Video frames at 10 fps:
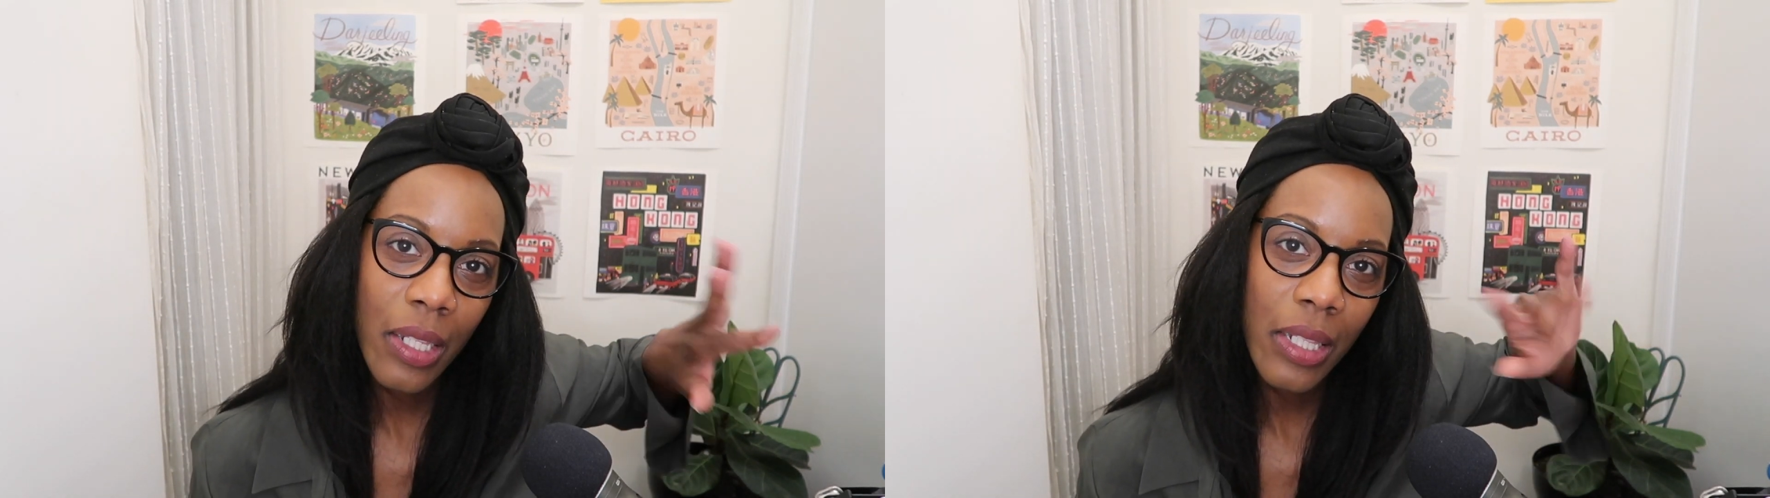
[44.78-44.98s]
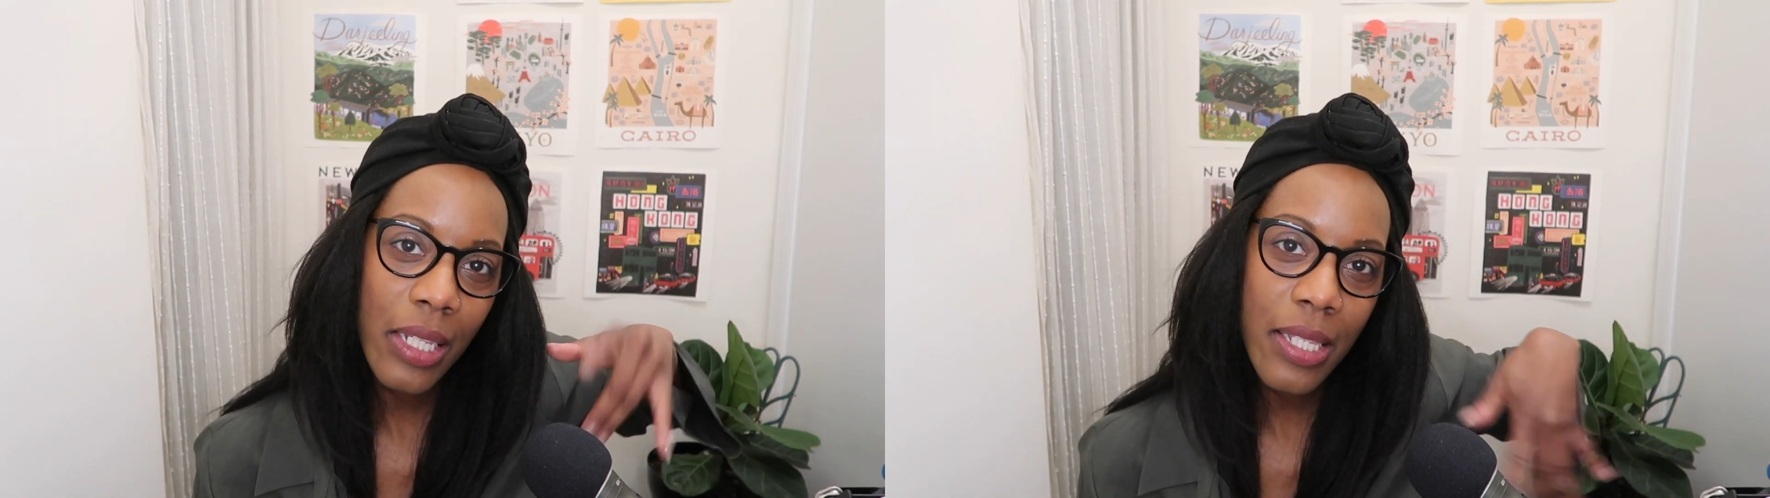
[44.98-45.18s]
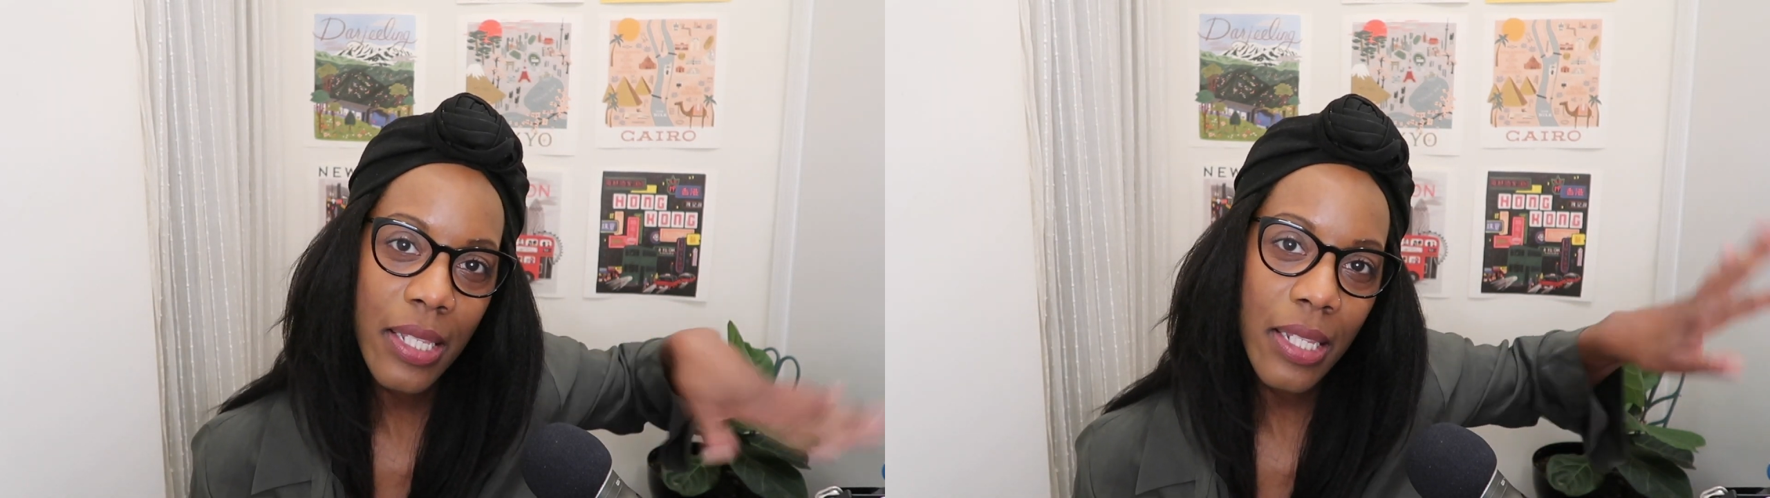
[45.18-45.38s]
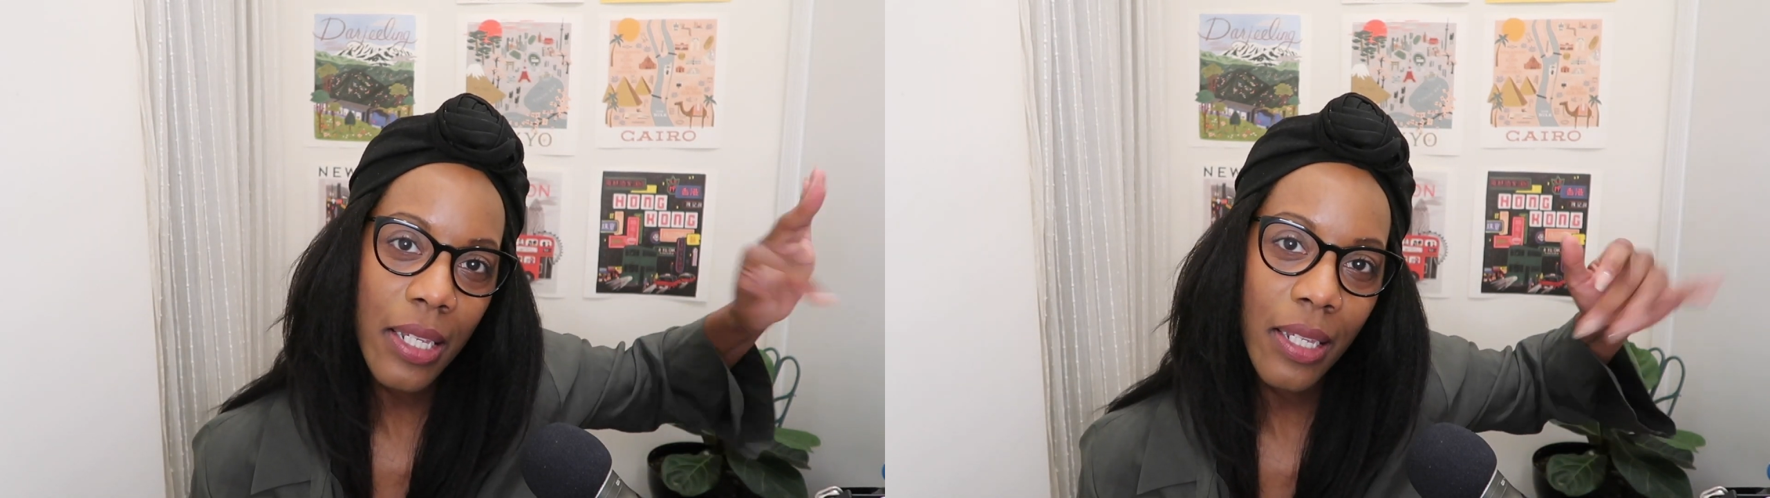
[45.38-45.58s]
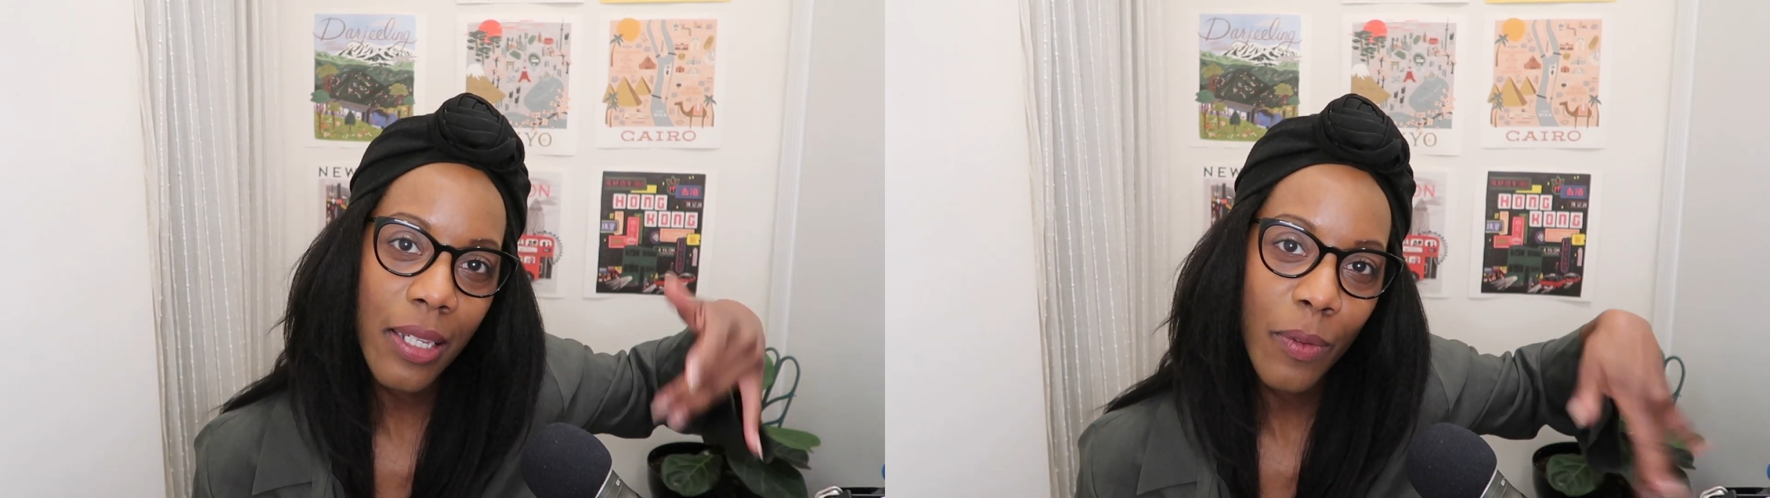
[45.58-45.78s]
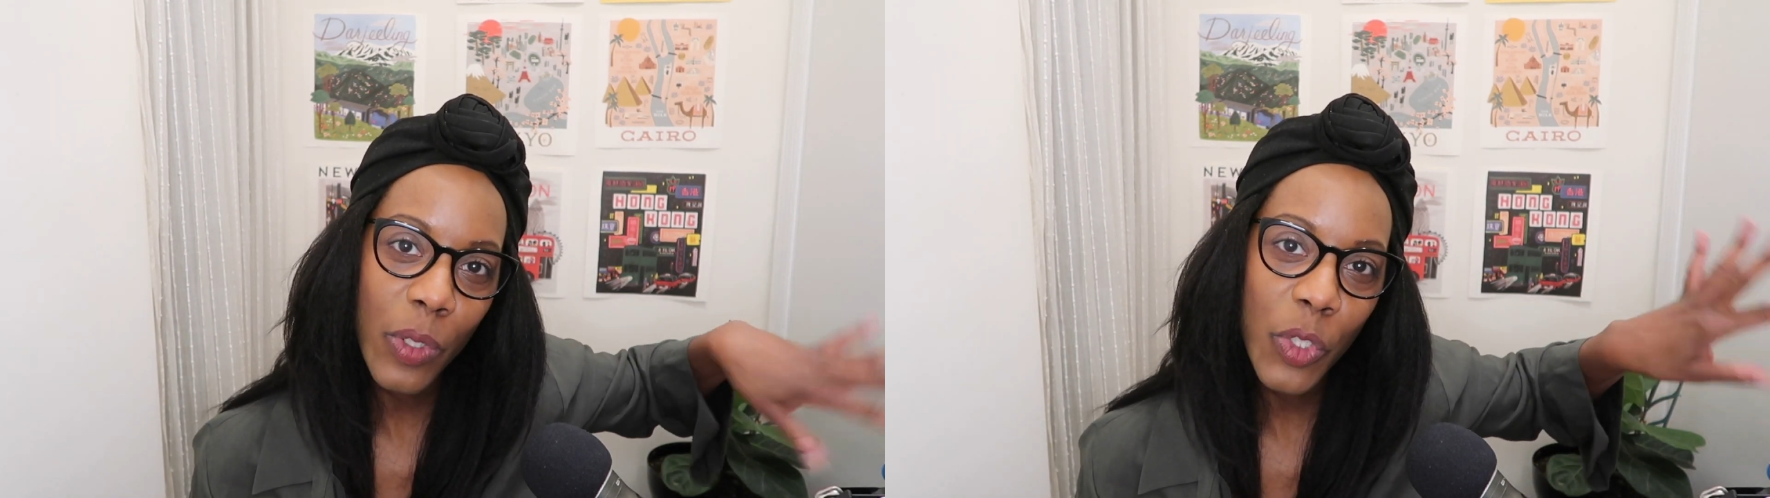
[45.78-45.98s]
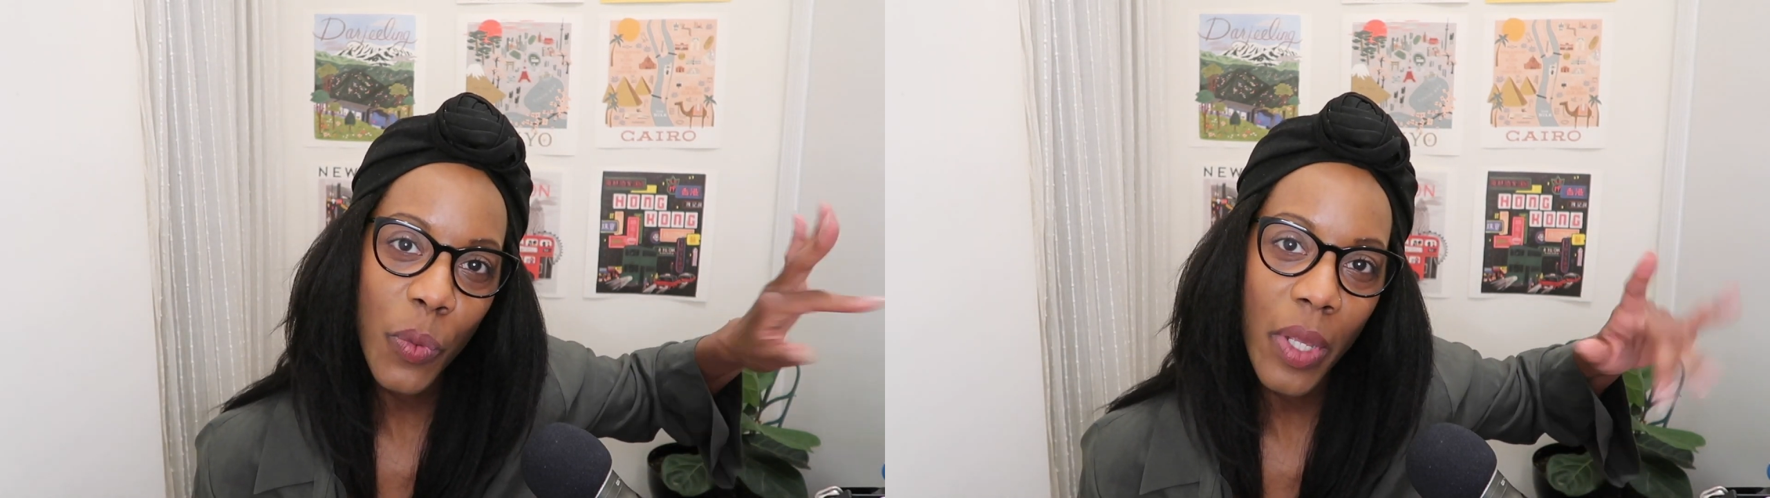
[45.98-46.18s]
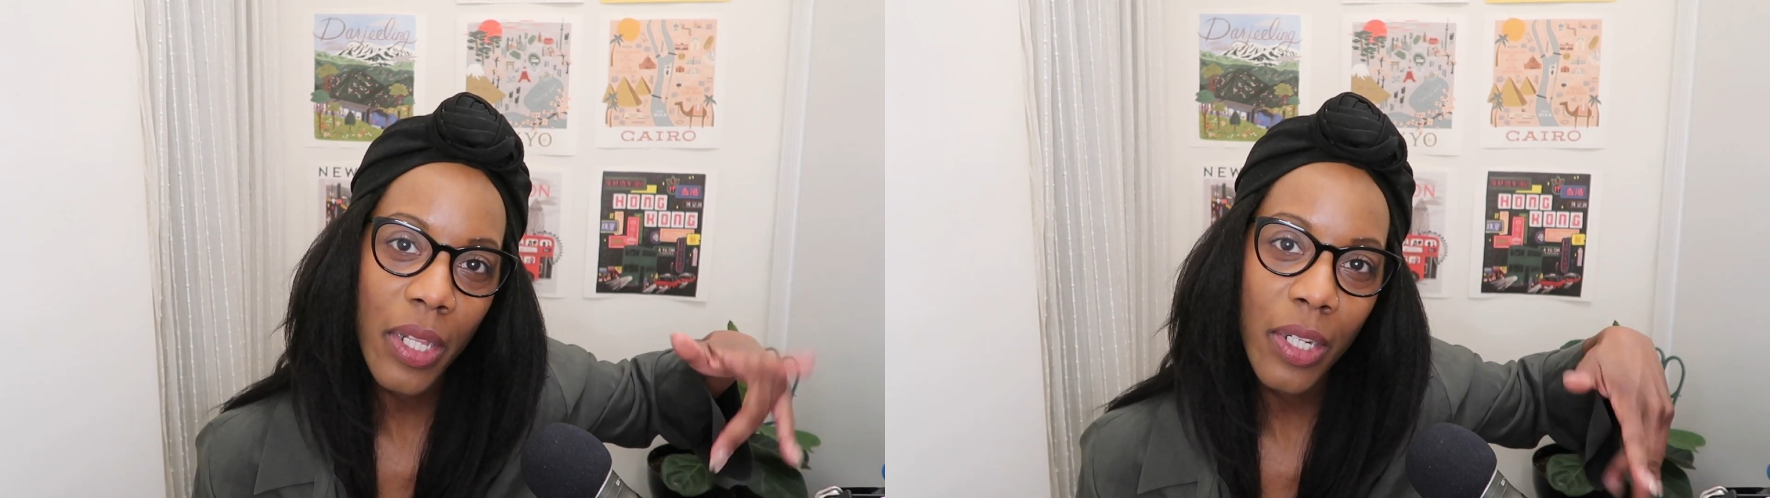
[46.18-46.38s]
let's see which
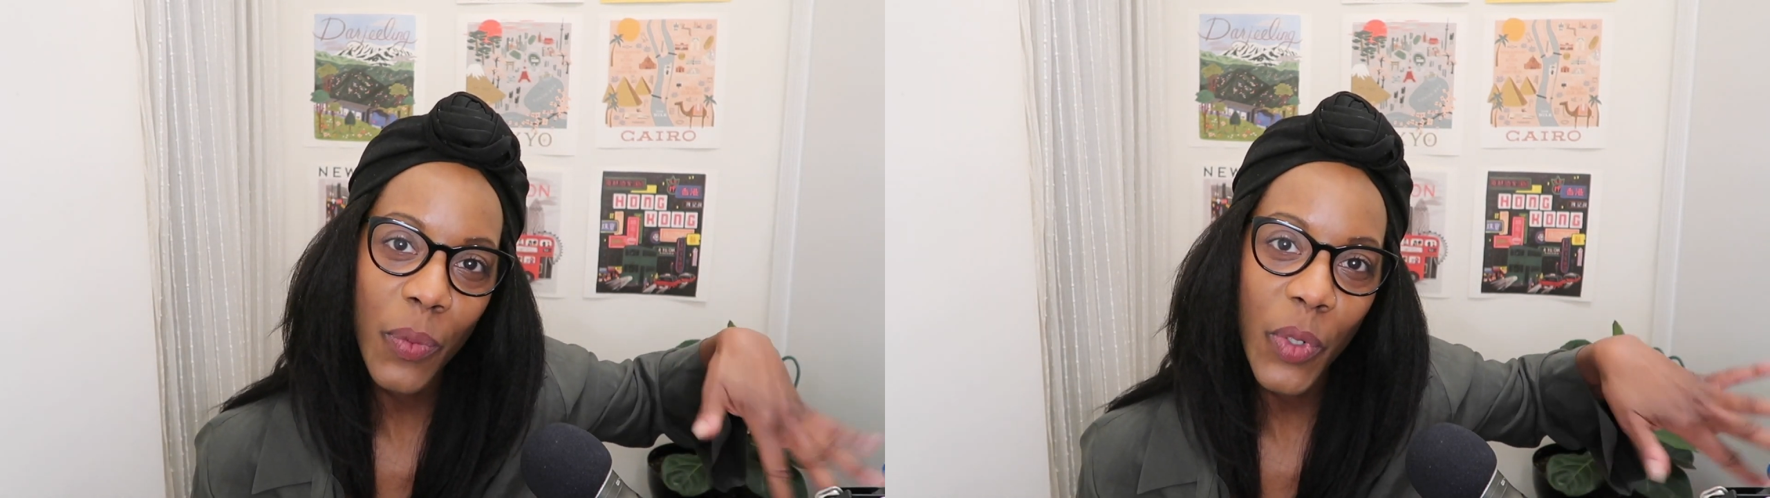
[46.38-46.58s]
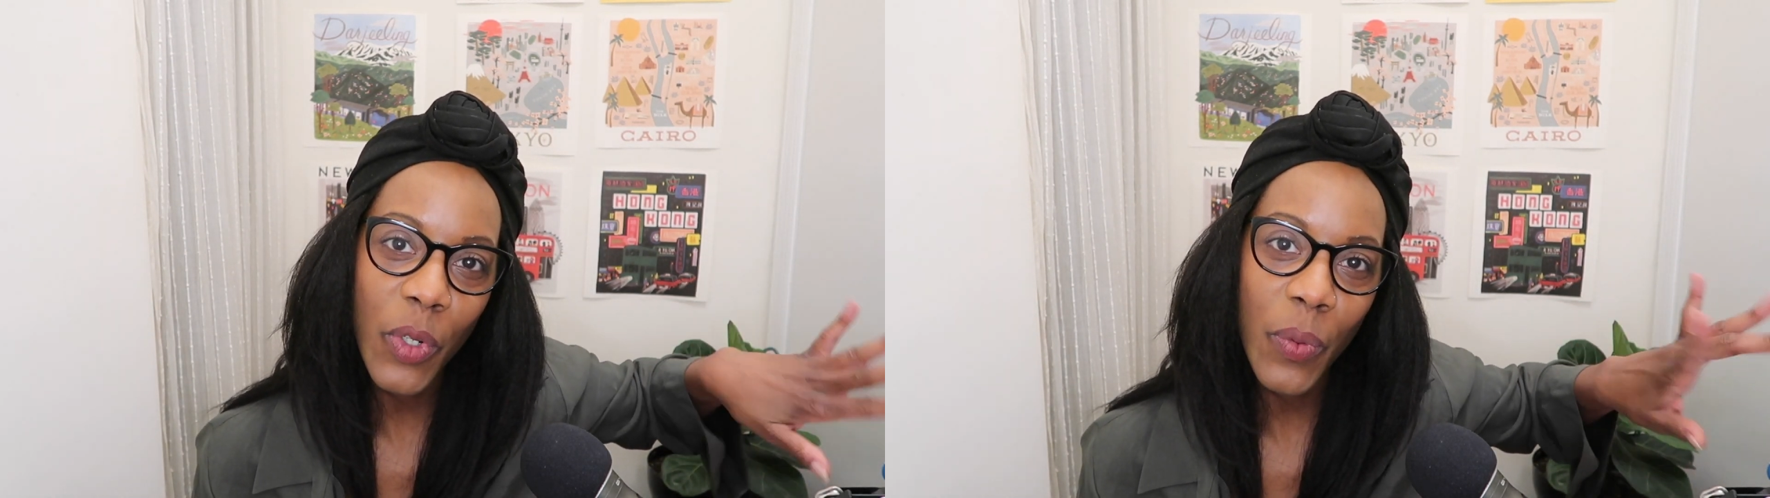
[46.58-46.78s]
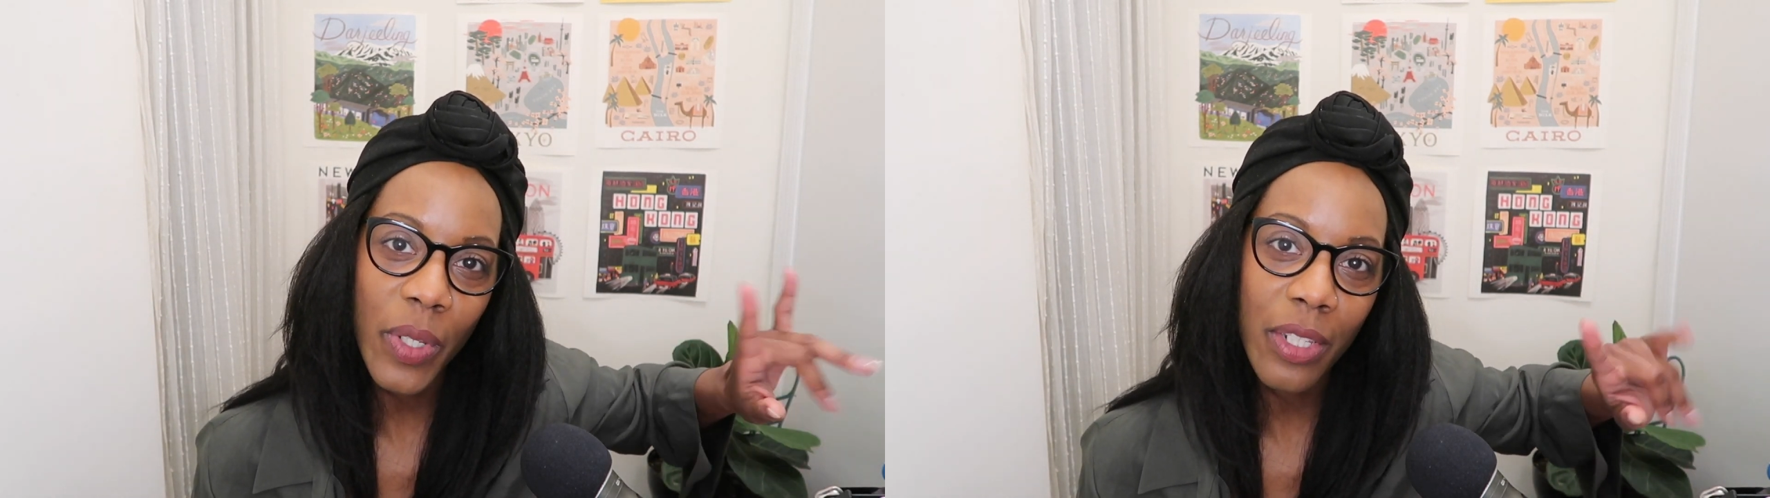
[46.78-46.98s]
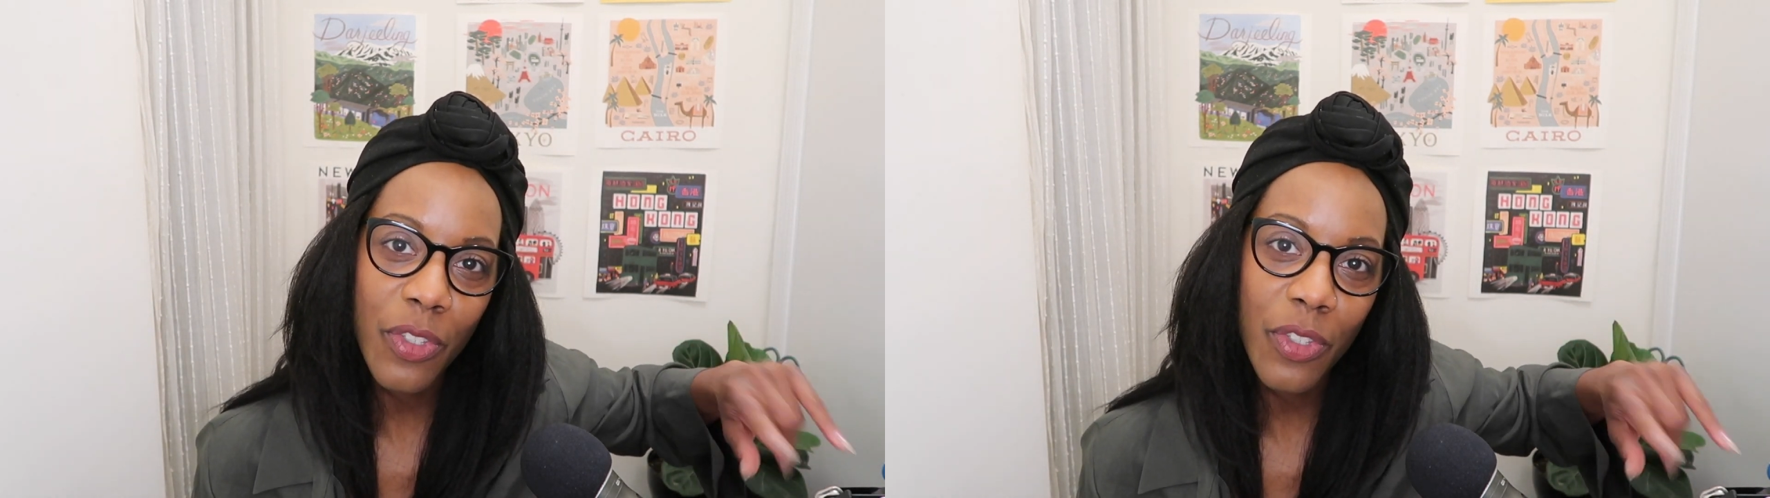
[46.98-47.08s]
one we're going